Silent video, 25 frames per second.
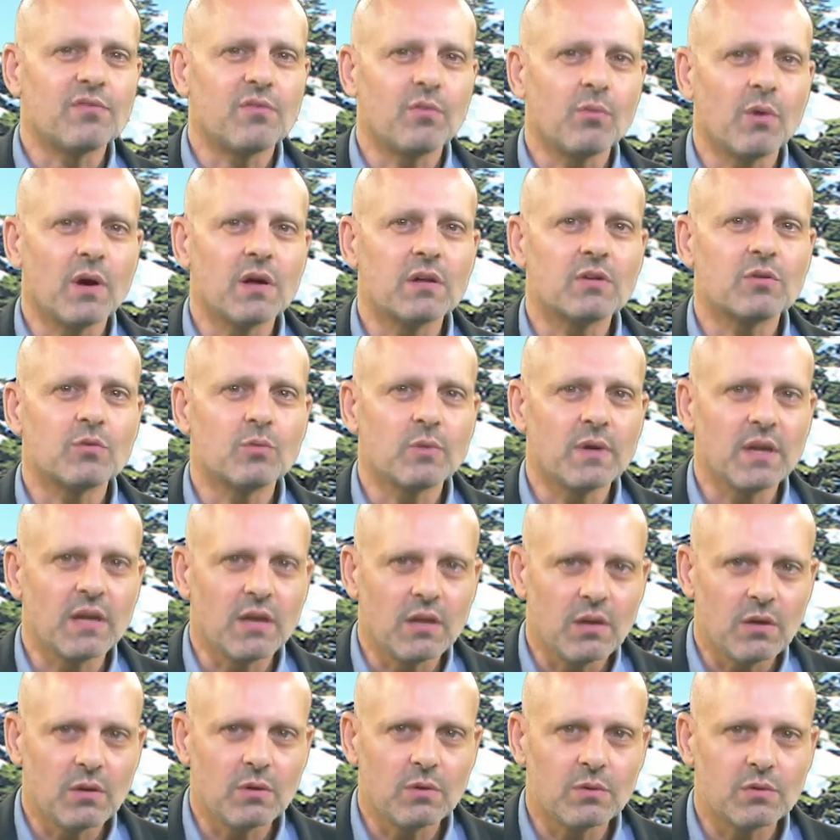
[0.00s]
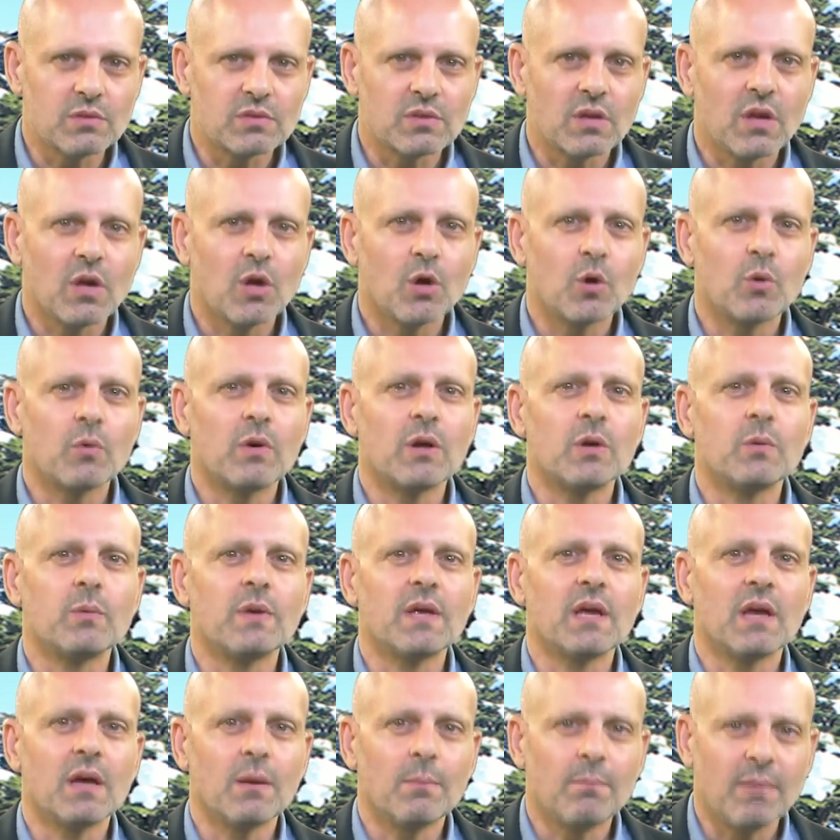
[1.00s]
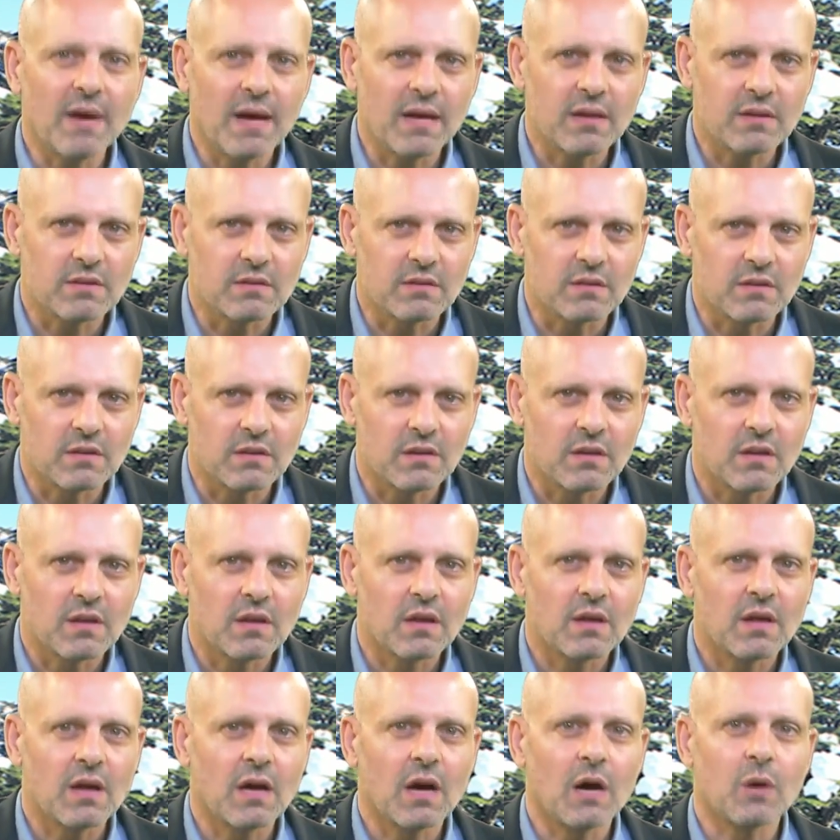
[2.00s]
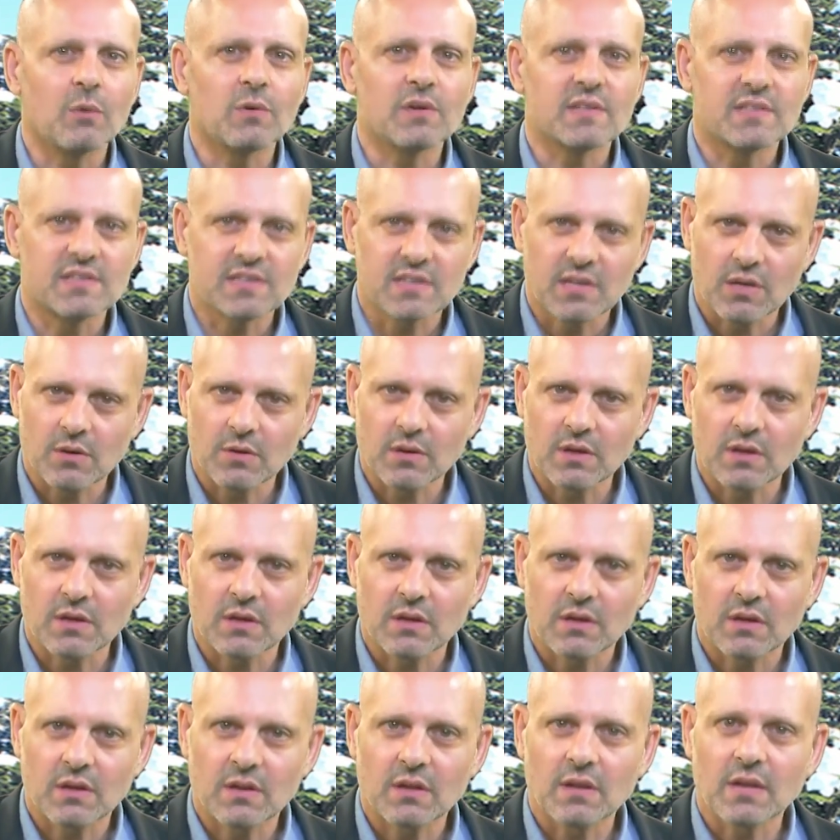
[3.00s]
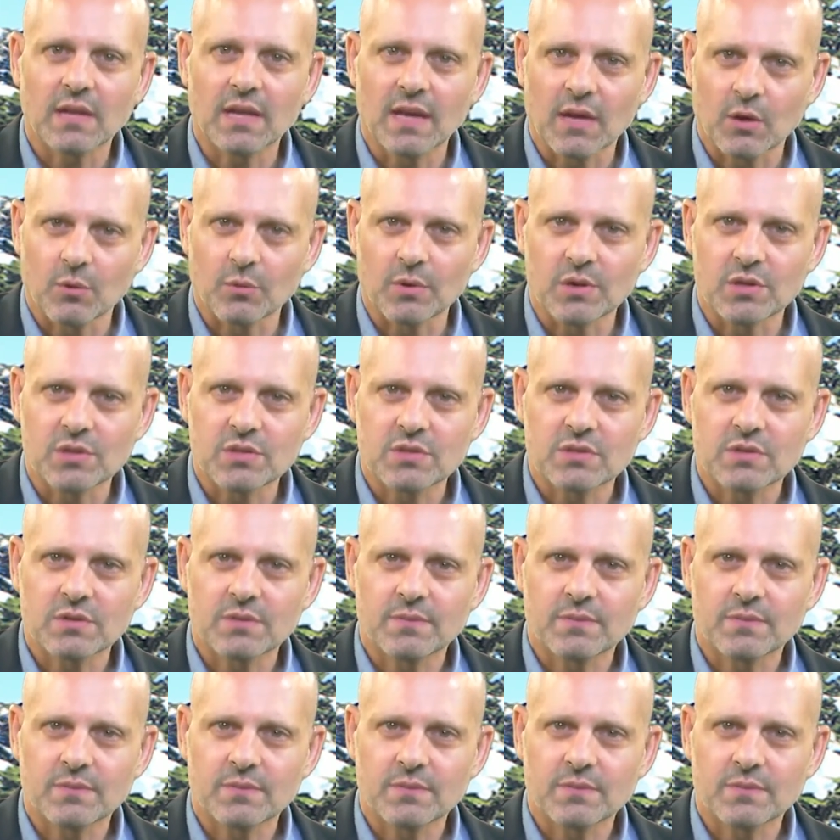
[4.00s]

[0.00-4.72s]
what we lose when we abandon our Syriac language.